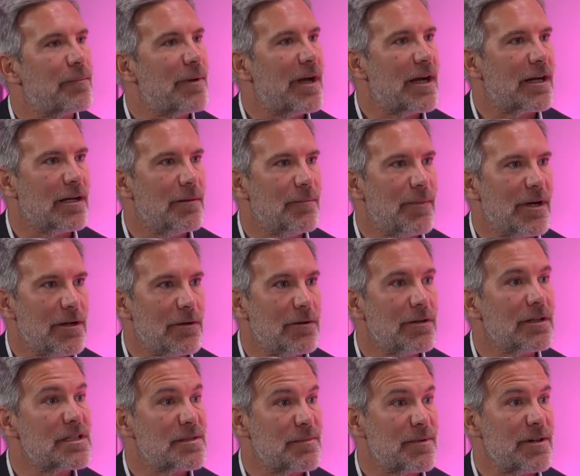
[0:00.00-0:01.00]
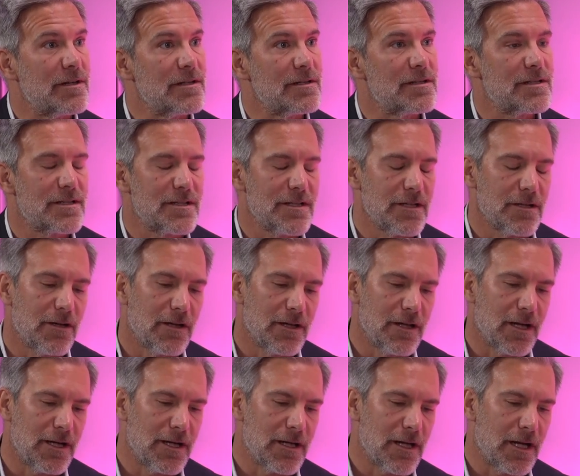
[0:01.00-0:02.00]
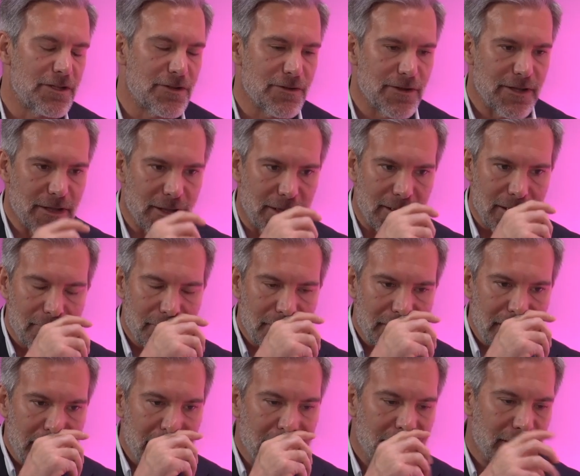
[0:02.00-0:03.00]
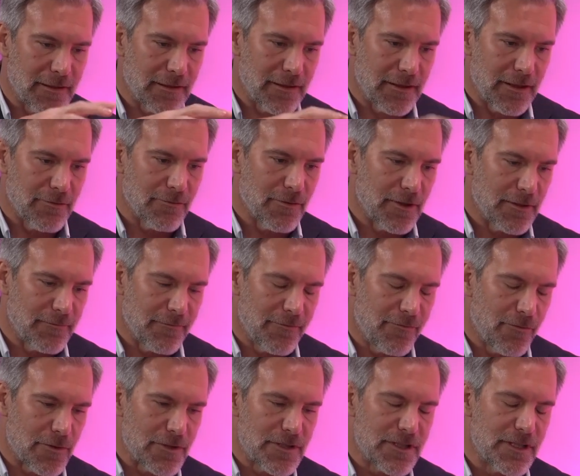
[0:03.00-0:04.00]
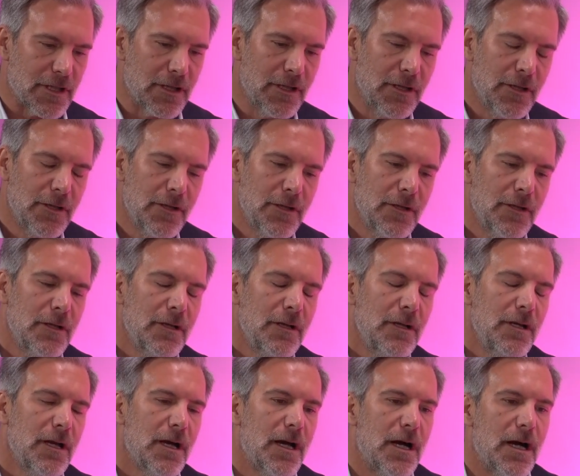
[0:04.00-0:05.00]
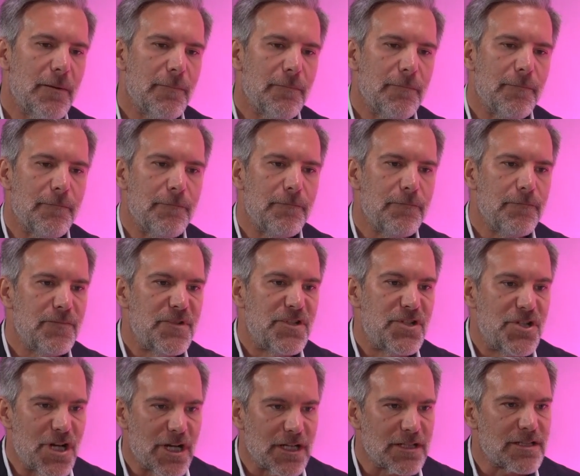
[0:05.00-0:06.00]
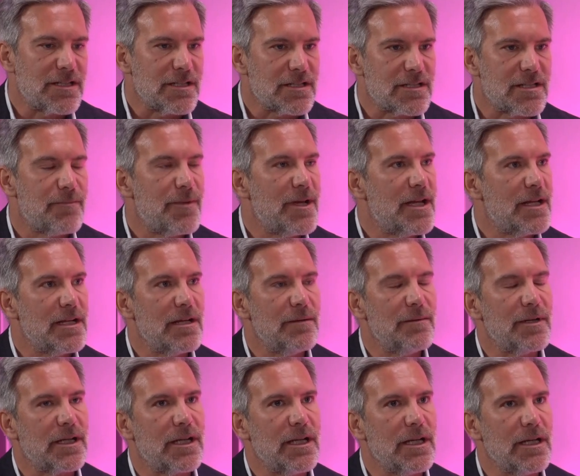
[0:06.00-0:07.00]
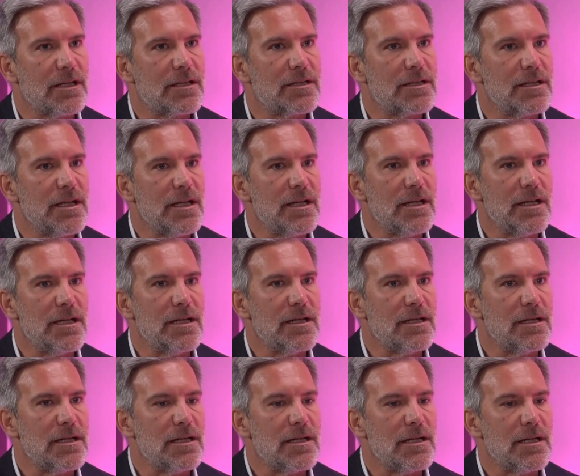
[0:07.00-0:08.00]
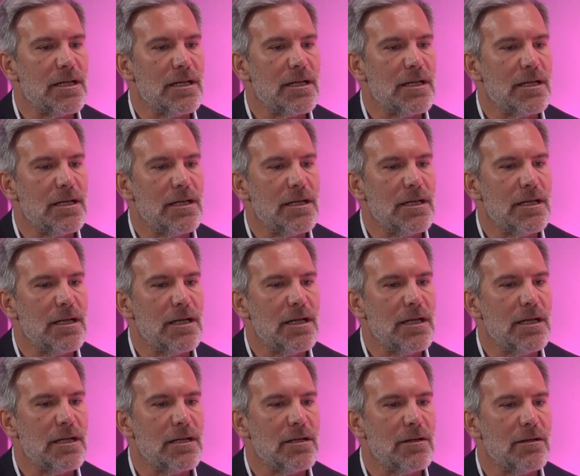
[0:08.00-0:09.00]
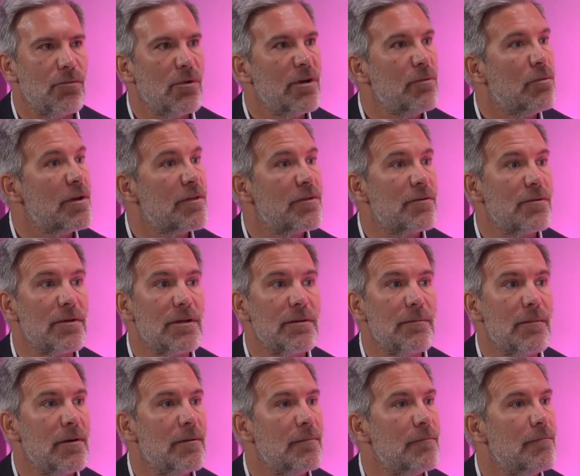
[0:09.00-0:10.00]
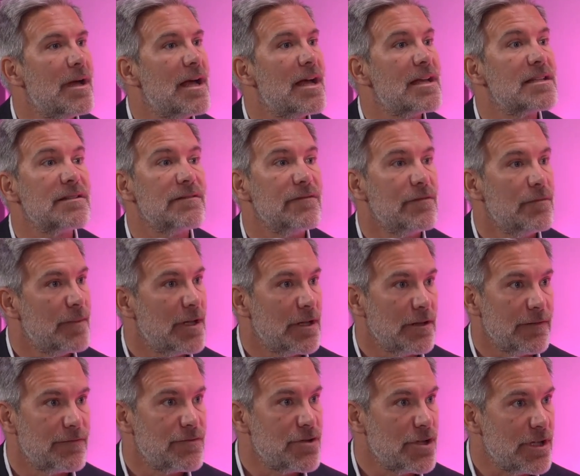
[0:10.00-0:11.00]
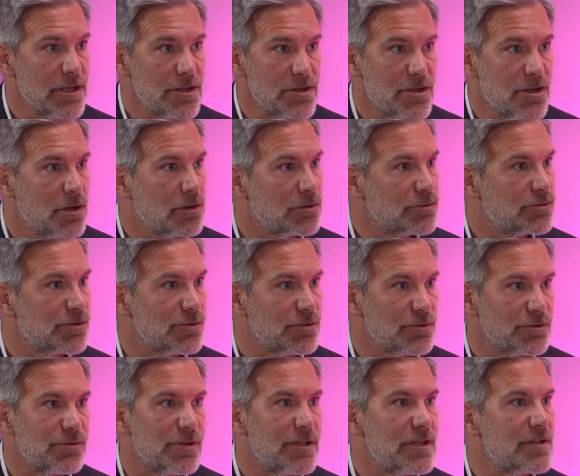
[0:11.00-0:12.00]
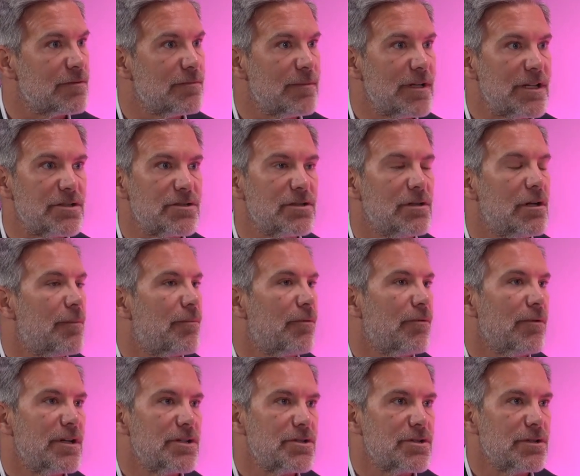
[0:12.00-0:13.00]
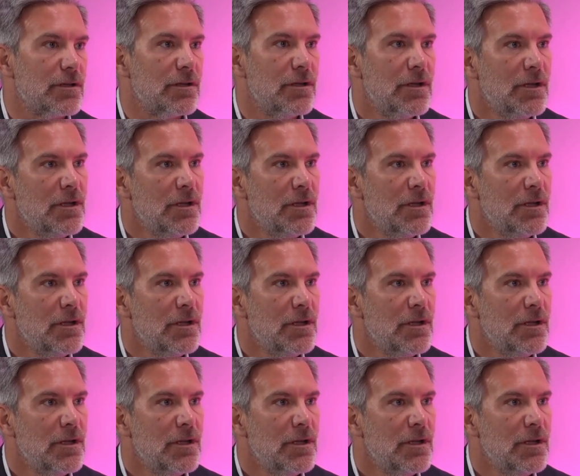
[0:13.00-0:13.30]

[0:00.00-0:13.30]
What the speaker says: back on my own experience. I joined the company that I now run, Forsta, just as the pandemic hit, and we went through a massive amount of change, cultural, transformational, operational.